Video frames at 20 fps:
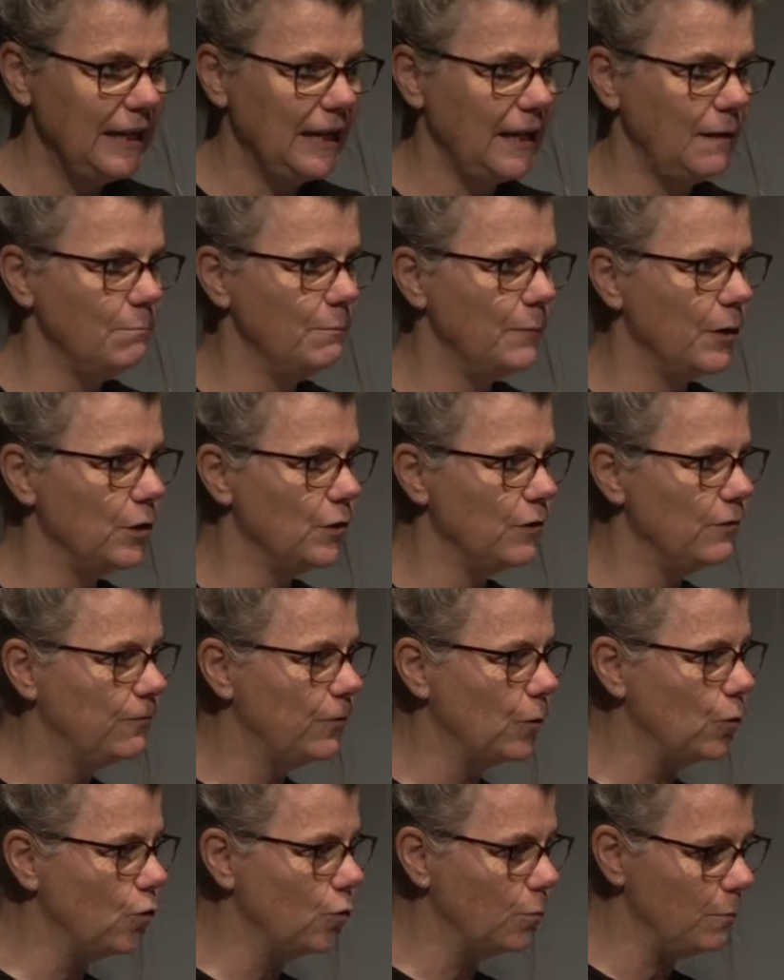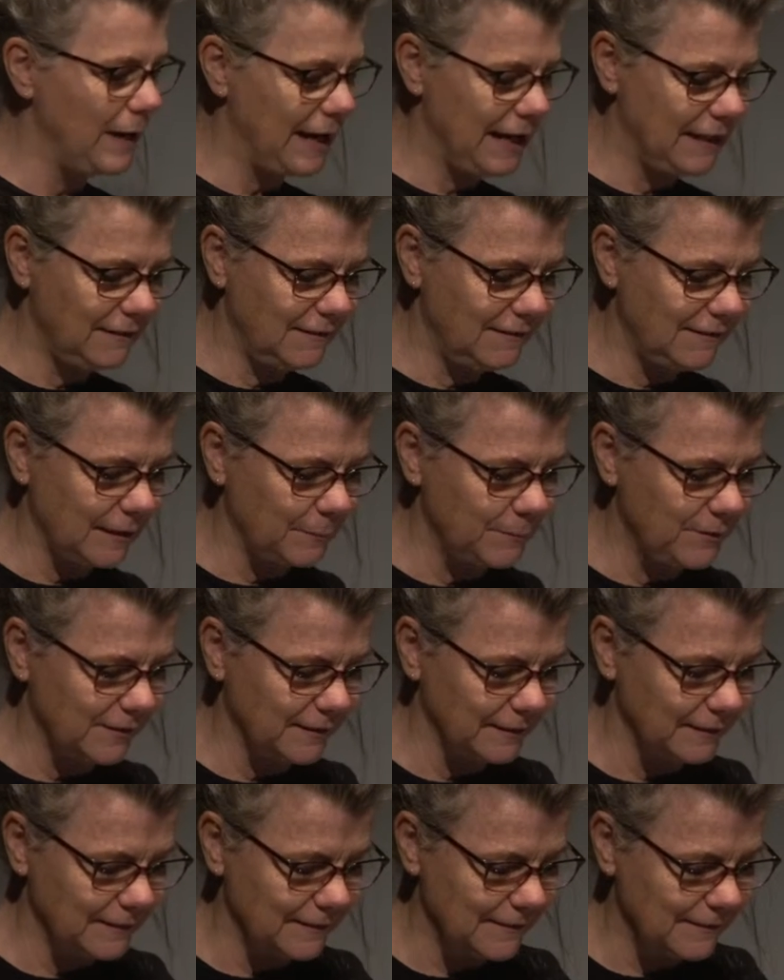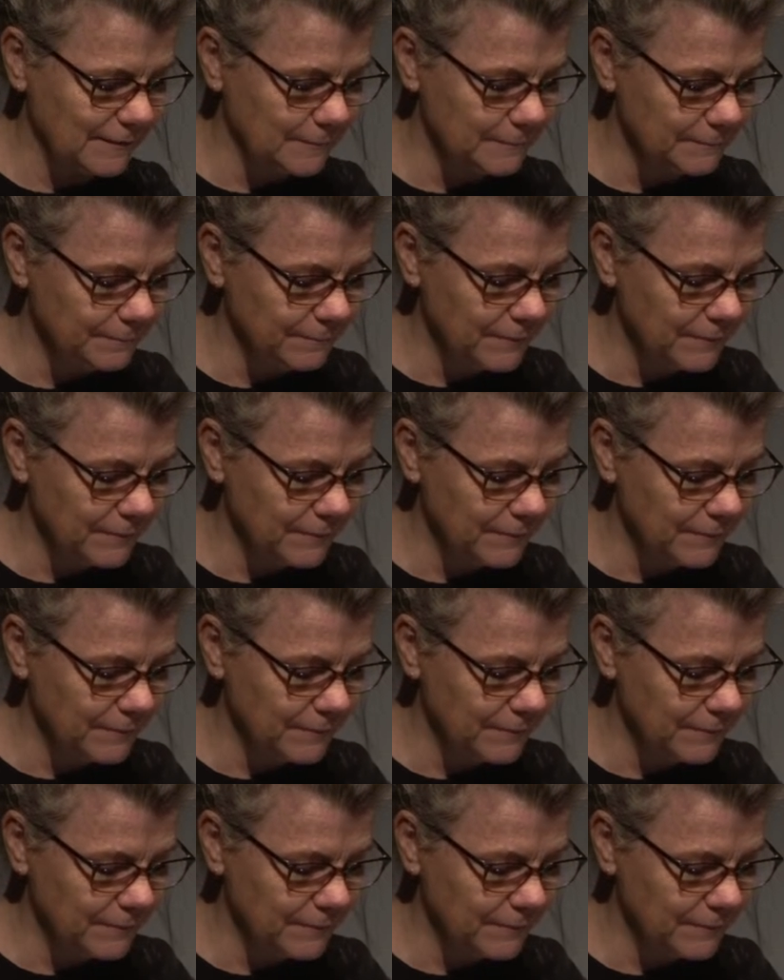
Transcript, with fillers: in both form and substance